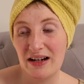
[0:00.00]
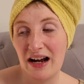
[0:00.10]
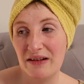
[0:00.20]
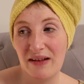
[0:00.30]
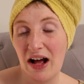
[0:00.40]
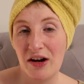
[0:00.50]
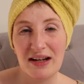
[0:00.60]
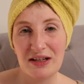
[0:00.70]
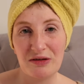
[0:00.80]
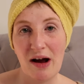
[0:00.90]
kind of like
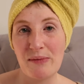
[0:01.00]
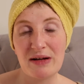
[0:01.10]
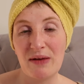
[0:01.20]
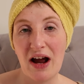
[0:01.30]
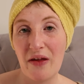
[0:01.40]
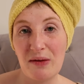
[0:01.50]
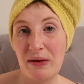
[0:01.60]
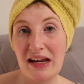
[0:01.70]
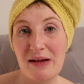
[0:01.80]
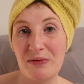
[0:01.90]
uninterrupted by other
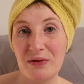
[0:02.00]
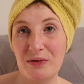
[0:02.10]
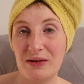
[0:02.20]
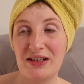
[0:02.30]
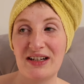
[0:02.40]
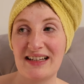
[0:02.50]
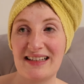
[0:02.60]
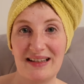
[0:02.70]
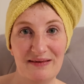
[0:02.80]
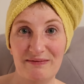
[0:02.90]
people was
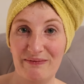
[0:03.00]
just